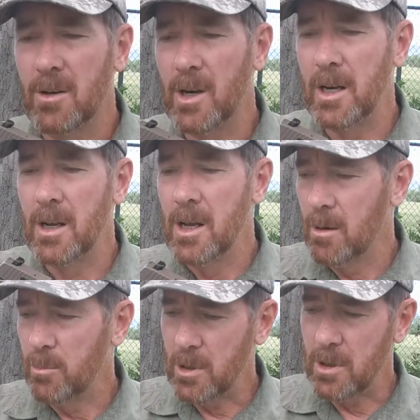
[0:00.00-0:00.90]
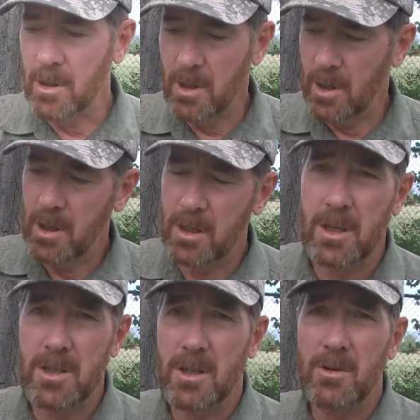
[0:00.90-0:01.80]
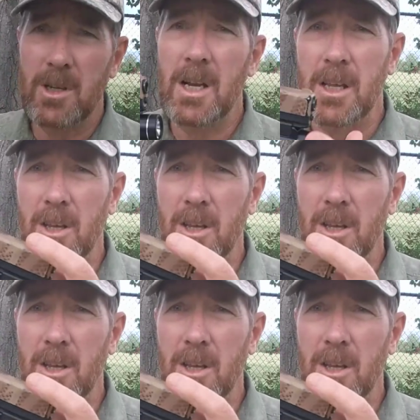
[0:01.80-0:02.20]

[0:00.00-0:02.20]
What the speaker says: All right. But it doesn't do you any